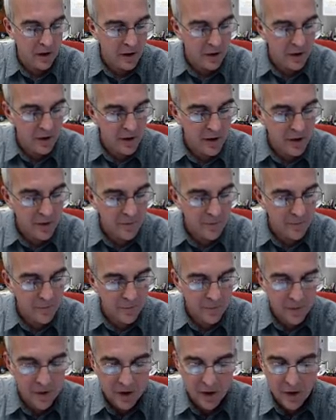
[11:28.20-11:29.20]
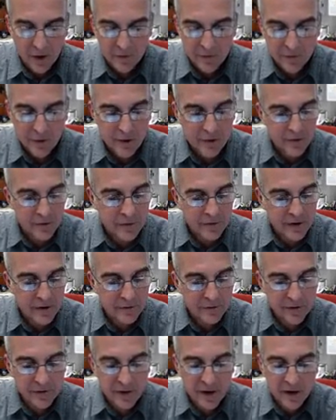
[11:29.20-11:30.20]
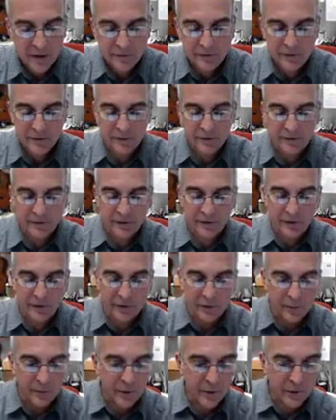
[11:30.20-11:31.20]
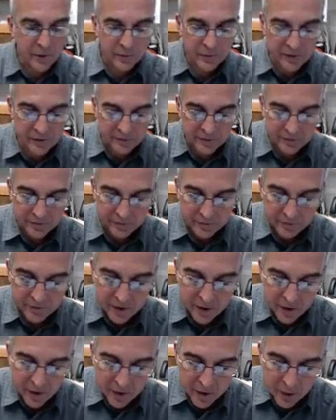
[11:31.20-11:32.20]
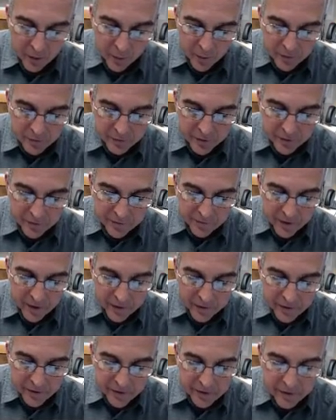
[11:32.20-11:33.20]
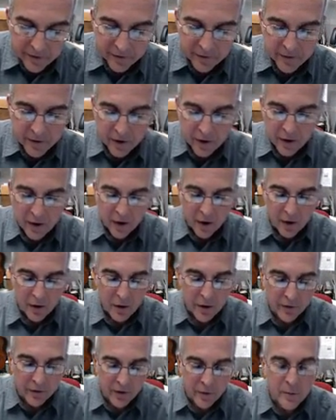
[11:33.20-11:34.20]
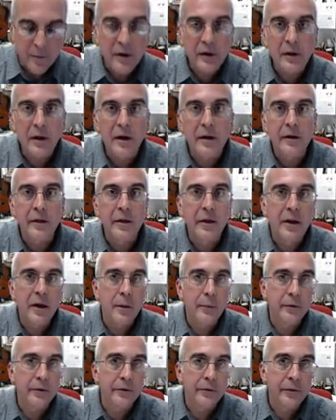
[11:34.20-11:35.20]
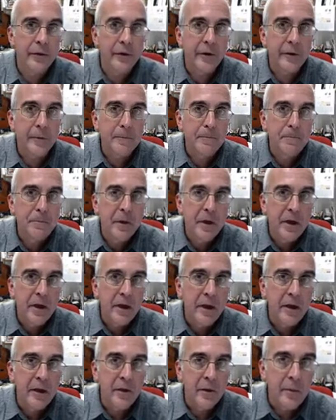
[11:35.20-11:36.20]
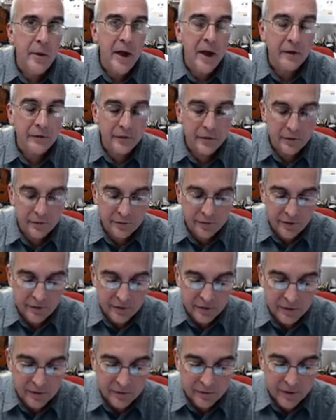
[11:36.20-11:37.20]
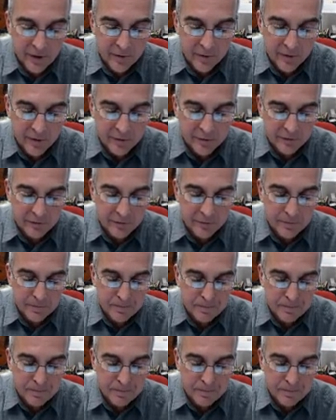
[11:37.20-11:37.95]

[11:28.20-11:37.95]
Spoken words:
Now, I'll draw your attention next to the cingulate motor regions, which are found here along the midline of the hemisphere in the banks of the cingulate sulcus.